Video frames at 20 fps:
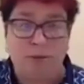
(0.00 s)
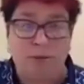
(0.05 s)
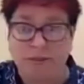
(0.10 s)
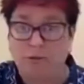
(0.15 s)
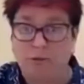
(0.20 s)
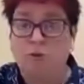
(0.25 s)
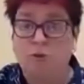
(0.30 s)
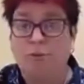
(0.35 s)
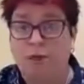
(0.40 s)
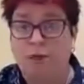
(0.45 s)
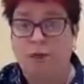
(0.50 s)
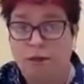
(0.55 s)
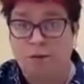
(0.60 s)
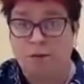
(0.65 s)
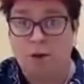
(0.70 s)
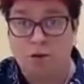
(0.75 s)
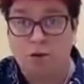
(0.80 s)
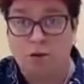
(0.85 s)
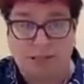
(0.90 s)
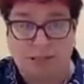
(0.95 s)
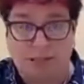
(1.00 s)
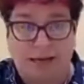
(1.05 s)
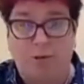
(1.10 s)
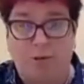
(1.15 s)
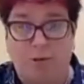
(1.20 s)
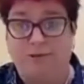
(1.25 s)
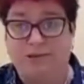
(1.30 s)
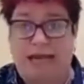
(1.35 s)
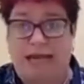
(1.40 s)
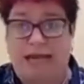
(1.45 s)
But the woman on the
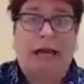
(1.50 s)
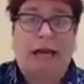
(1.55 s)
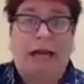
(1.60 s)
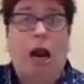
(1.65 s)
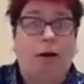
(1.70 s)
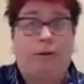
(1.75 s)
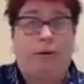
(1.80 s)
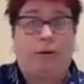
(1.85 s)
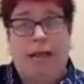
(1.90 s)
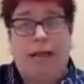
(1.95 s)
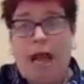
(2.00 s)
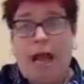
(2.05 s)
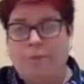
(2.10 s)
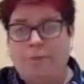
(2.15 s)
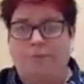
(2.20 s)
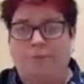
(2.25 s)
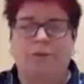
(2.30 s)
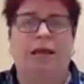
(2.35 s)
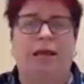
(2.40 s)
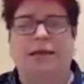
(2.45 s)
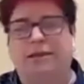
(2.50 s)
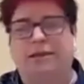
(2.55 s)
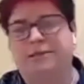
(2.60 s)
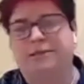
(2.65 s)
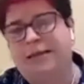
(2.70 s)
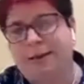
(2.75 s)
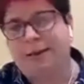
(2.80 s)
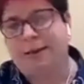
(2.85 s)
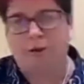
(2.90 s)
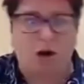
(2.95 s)
motorcycle was like, hurry up. And like
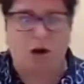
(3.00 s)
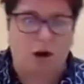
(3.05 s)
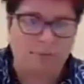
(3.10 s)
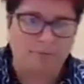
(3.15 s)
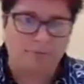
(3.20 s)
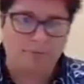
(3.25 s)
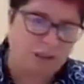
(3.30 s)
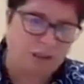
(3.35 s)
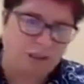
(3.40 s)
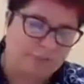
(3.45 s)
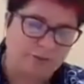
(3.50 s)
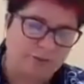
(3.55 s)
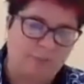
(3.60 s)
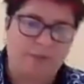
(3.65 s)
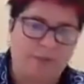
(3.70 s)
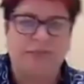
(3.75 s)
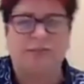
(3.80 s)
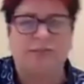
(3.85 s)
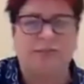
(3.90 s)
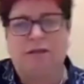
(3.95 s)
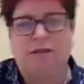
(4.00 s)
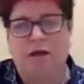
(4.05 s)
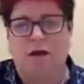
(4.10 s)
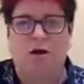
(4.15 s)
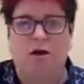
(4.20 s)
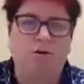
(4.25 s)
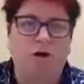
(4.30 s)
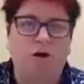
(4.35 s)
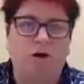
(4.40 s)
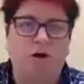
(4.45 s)
the debit card machine was being
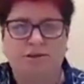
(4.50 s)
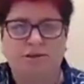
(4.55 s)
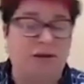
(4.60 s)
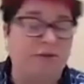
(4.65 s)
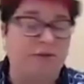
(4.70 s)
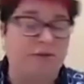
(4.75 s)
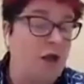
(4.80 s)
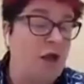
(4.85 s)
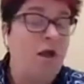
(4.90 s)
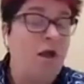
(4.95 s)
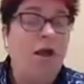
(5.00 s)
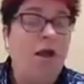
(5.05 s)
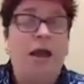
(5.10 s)
slow and all this stuff.